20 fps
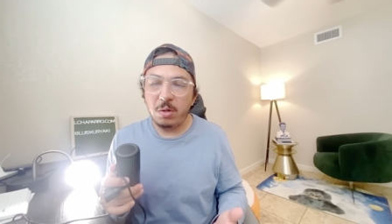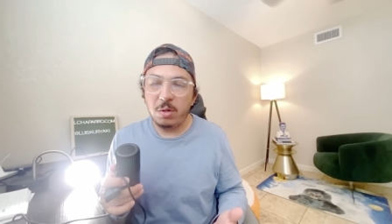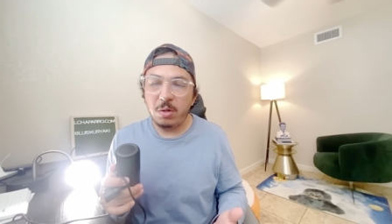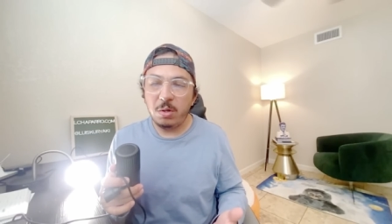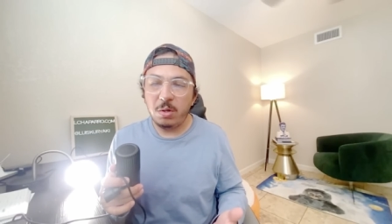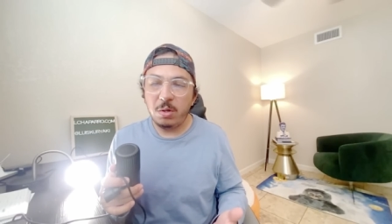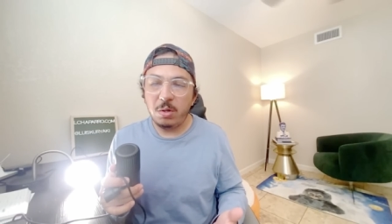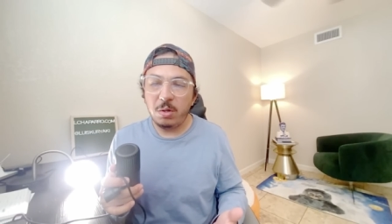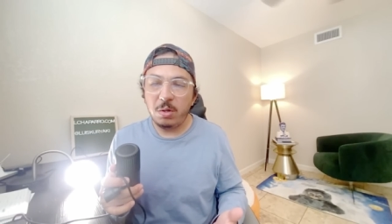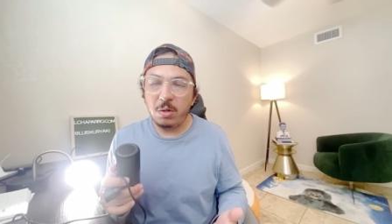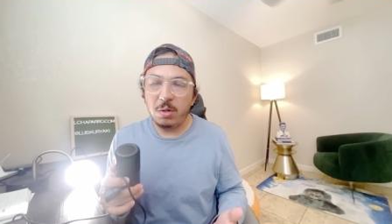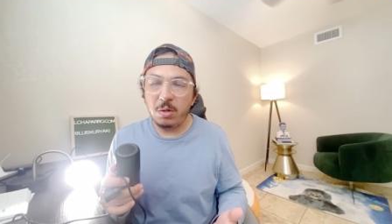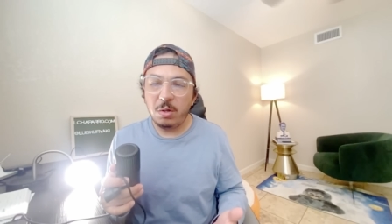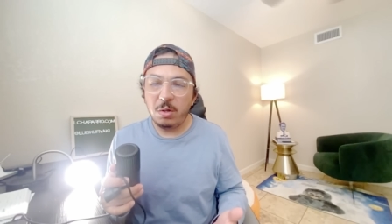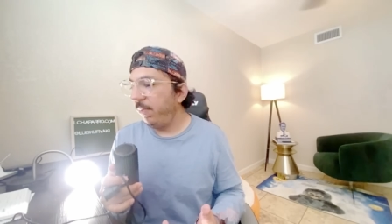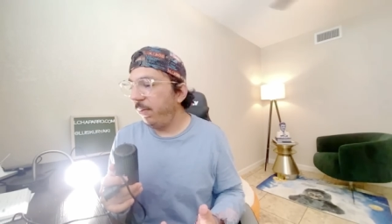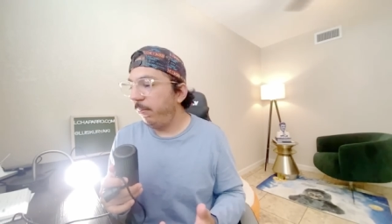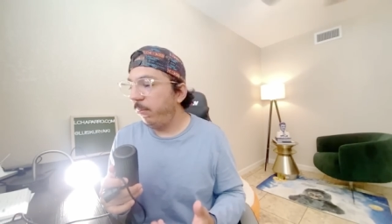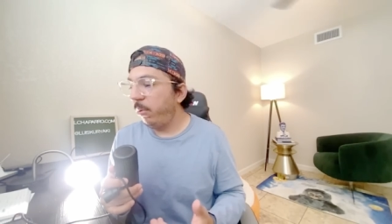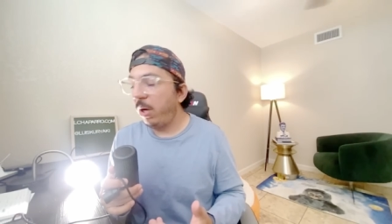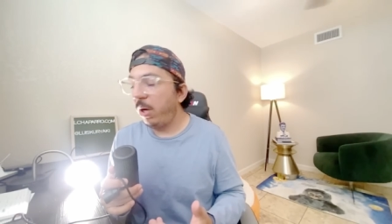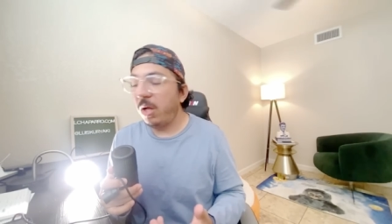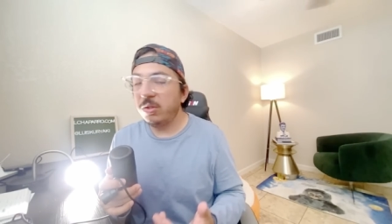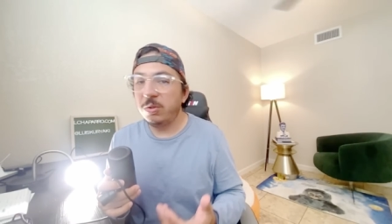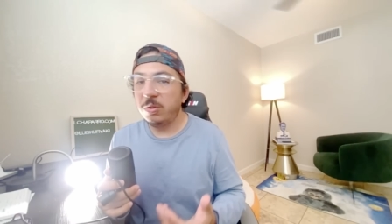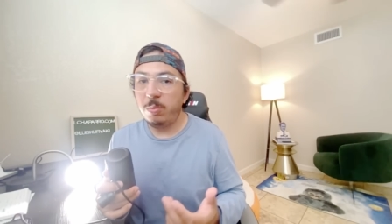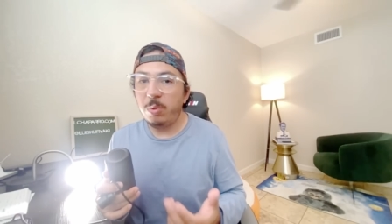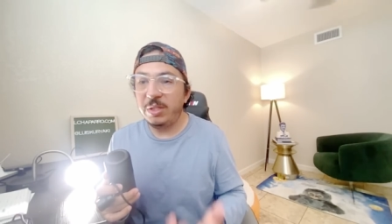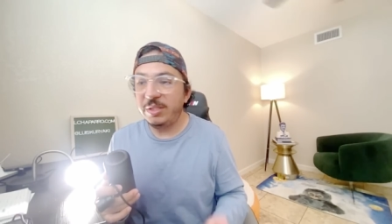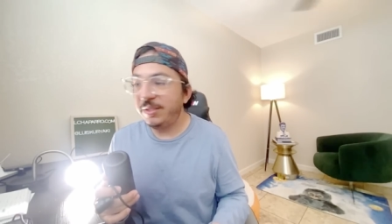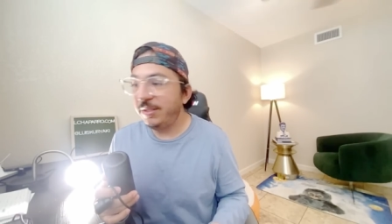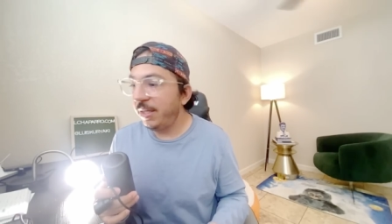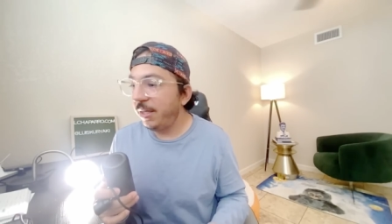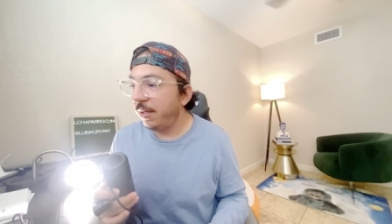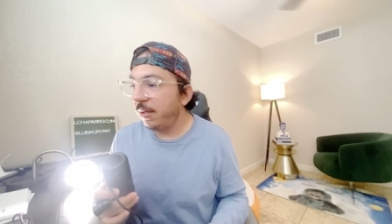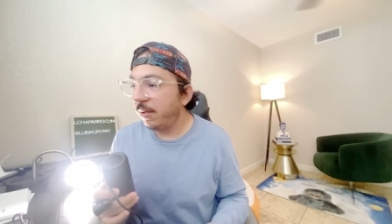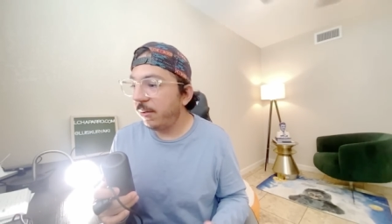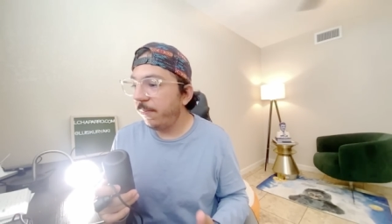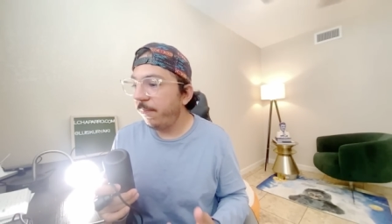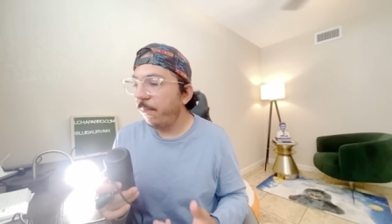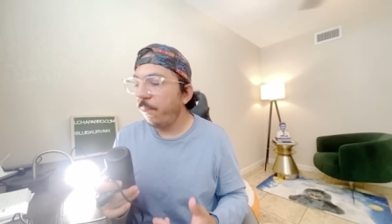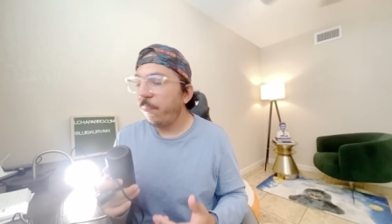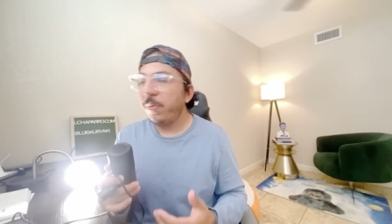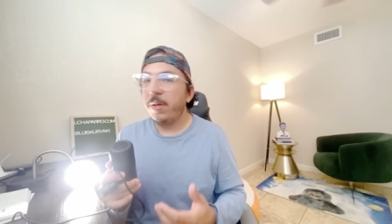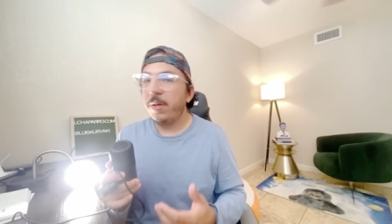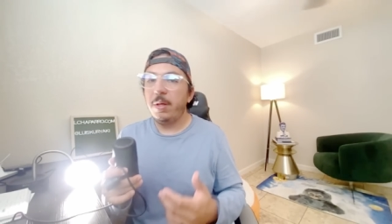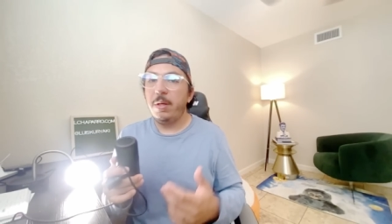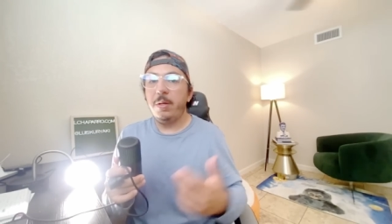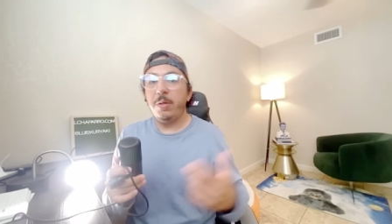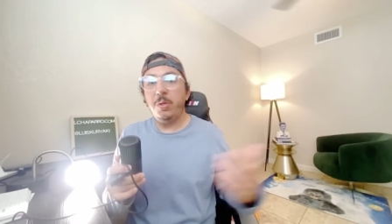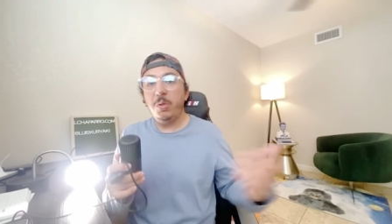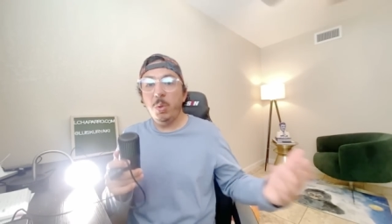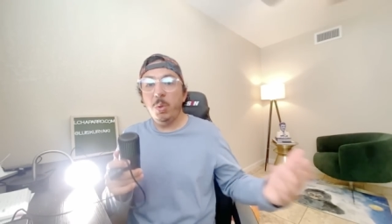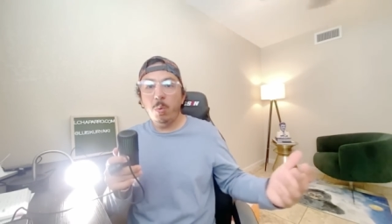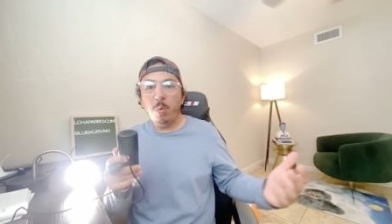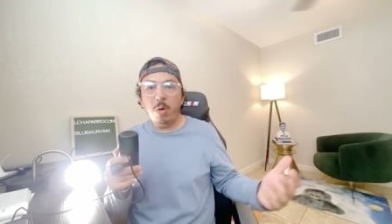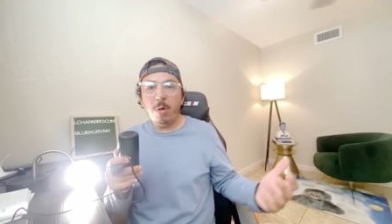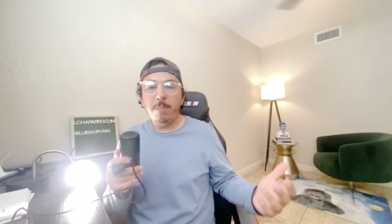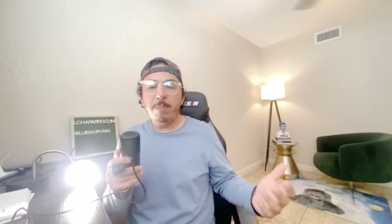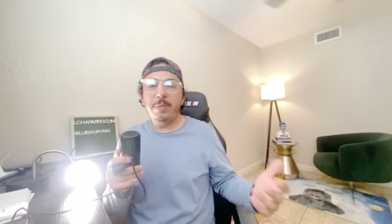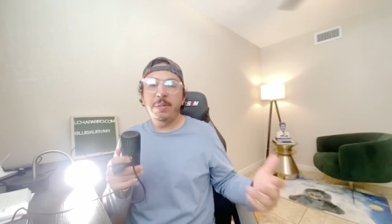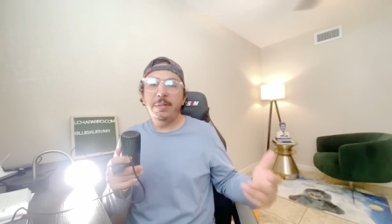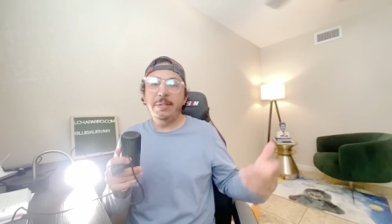um, but also Brazil, Europe,